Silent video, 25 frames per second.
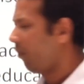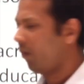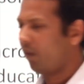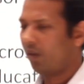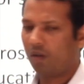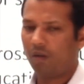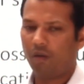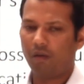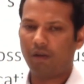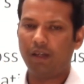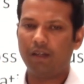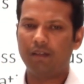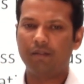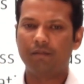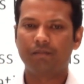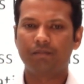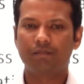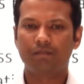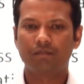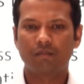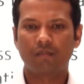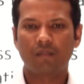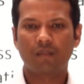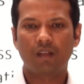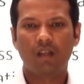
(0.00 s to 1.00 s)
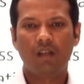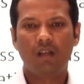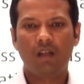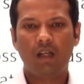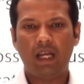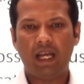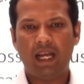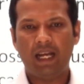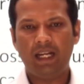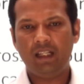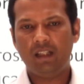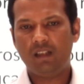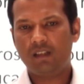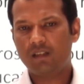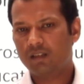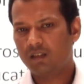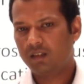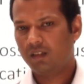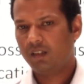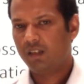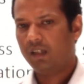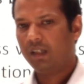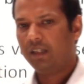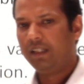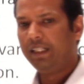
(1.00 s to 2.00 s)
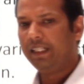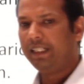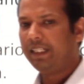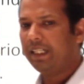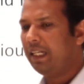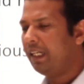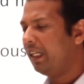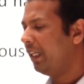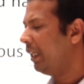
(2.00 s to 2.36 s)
okay, and retail and